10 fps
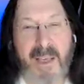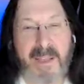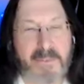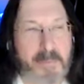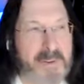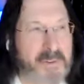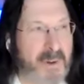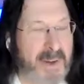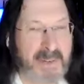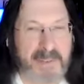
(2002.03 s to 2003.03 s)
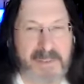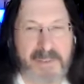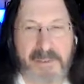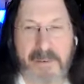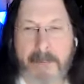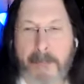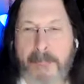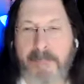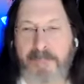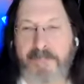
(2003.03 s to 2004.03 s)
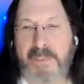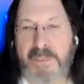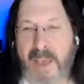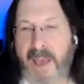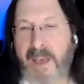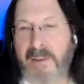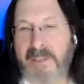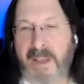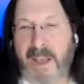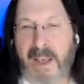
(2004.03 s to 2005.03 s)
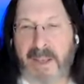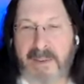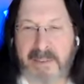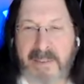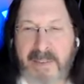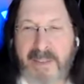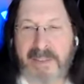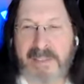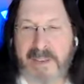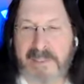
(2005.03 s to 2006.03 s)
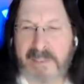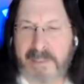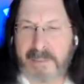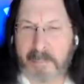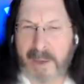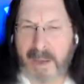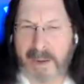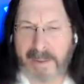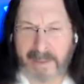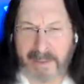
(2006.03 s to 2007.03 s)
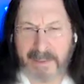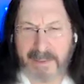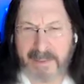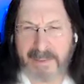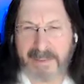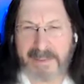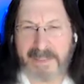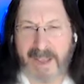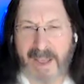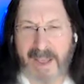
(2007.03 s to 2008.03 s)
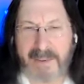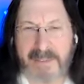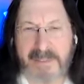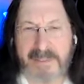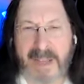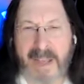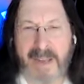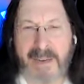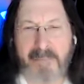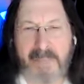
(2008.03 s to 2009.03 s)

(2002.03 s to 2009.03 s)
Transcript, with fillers: as we've been training to do, sad, sad, and sense it in the body, sad, sad.